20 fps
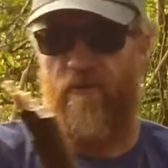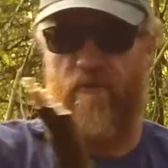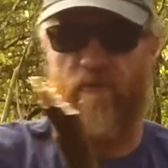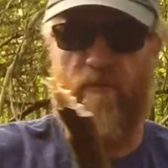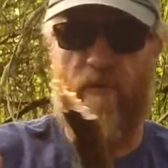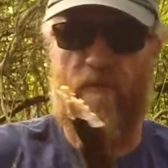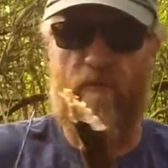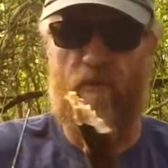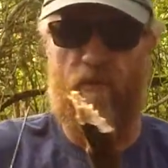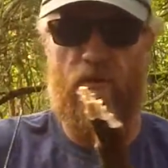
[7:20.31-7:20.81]
with
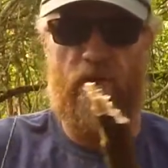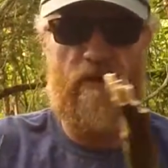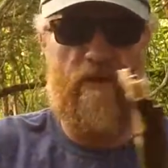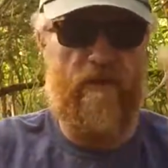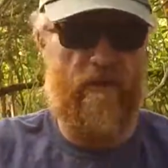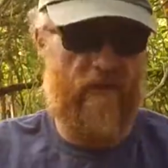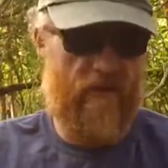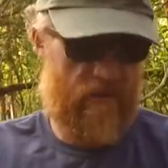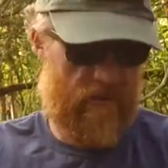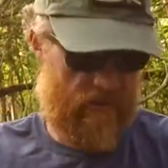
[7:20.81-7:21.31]
my Mora
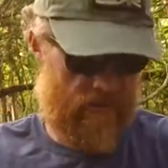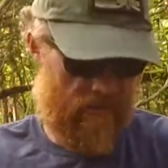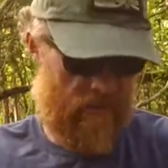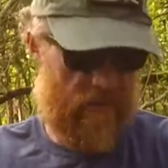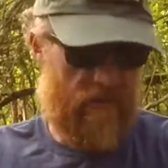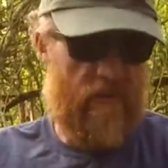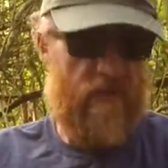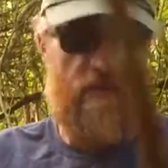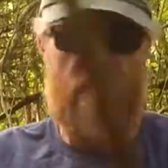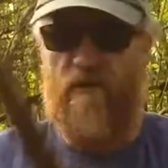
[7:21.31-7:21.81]

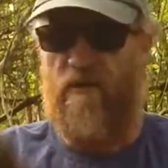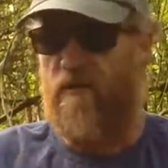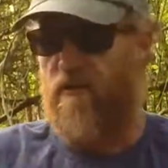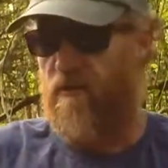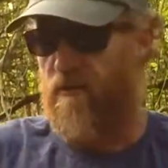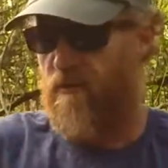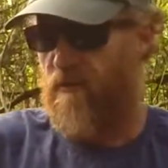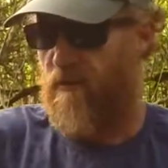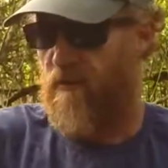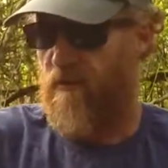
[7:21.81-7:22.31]

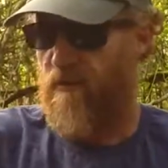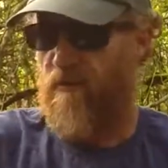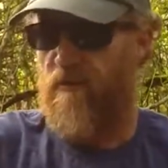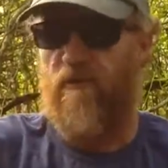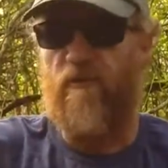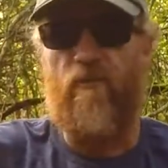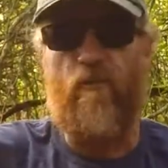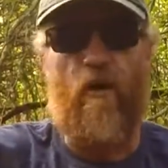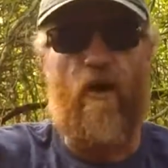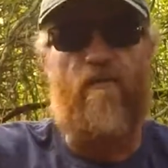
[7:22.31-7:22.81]
and
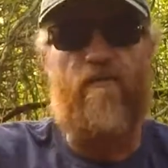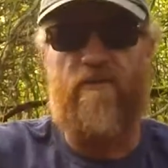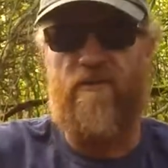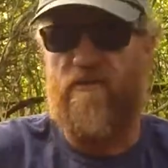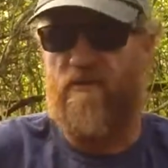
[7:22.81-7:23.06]
this guava